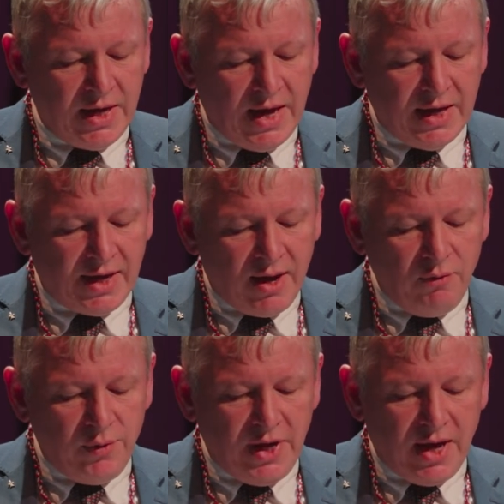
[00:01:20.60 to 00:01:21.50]
and how
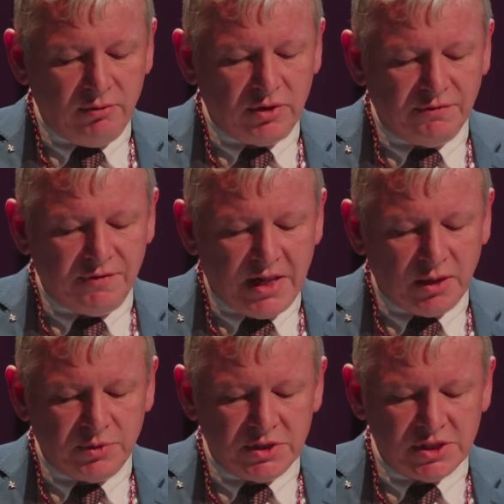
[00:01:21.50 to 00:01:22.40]
we have
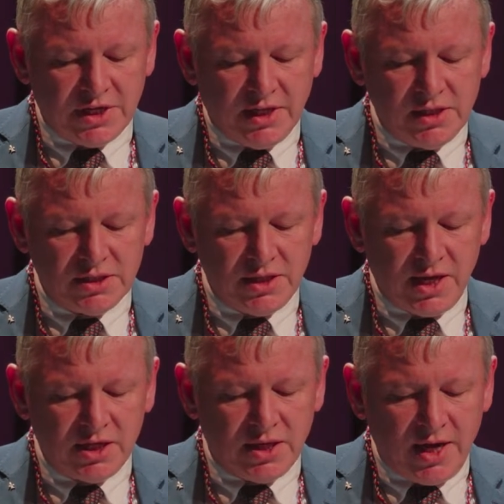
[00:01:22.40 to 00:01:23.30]
developed the skills and
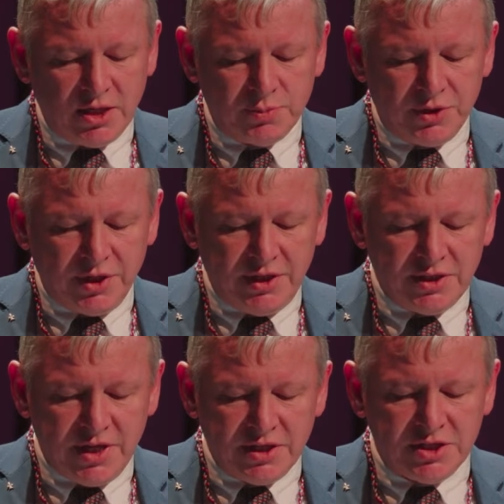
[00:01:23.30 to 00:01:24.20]
expertise
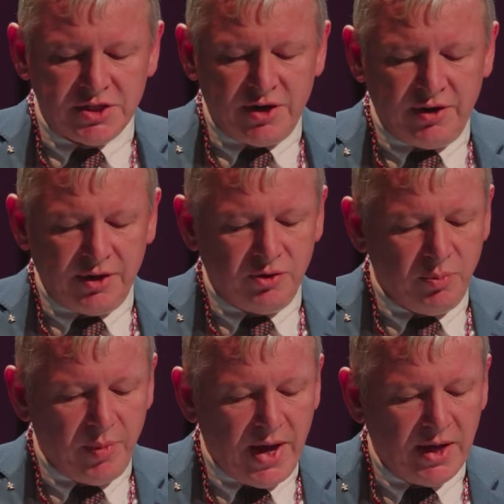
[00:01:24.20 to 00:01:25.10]
necessary to
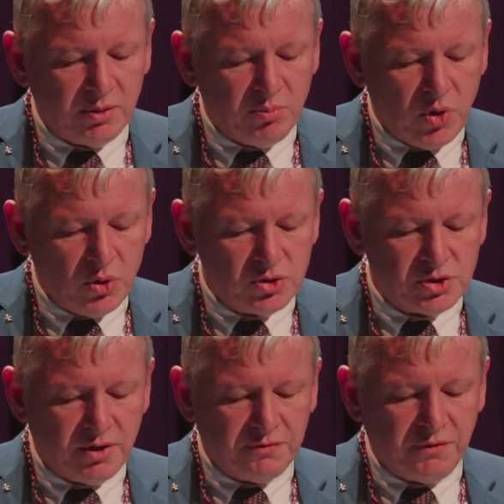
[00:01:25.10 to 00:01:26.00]
make the most
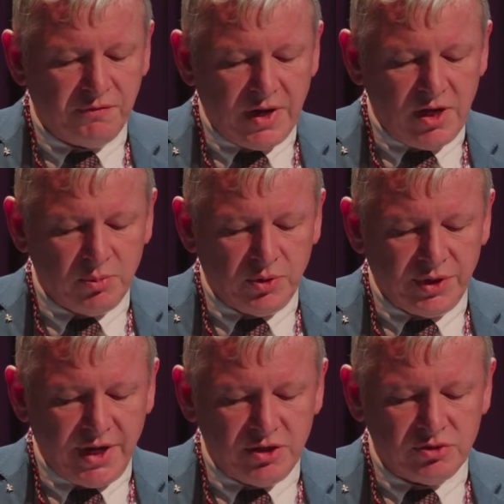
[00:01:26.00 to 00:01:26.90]
of the valuable
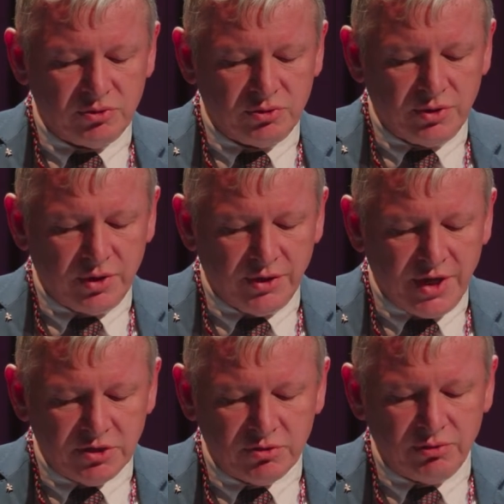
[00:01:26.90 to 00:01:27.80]

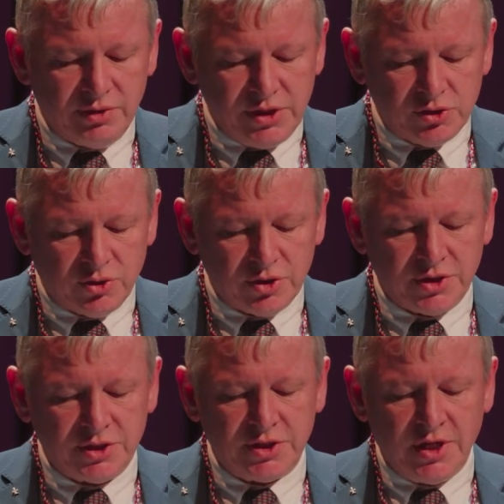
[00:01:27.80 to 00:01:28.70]
natural
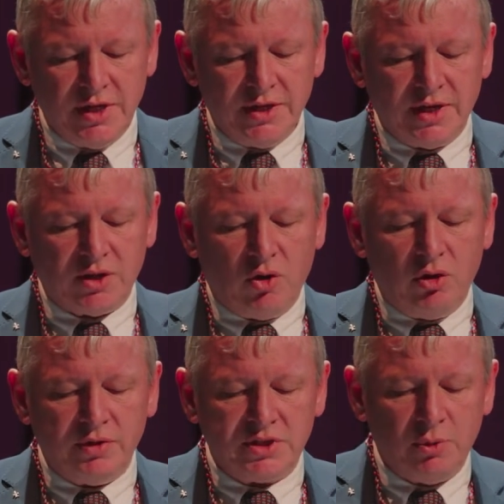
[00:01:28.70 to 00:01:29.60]
resources that
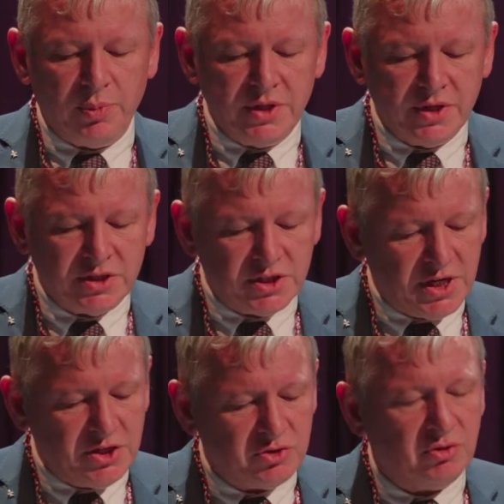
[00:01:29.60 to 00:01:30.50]
always have been
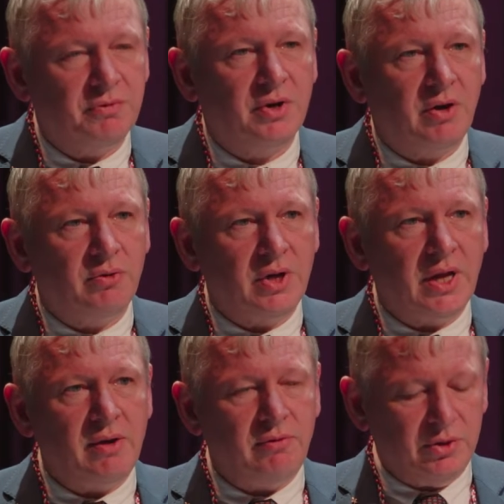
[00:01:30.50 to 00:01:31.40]
essential for our
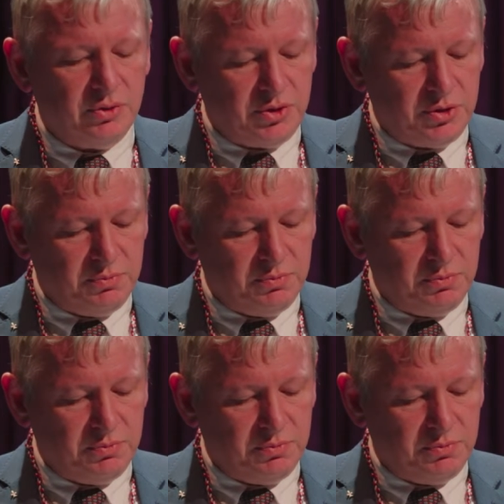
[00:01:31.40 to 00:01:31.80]
livelihood.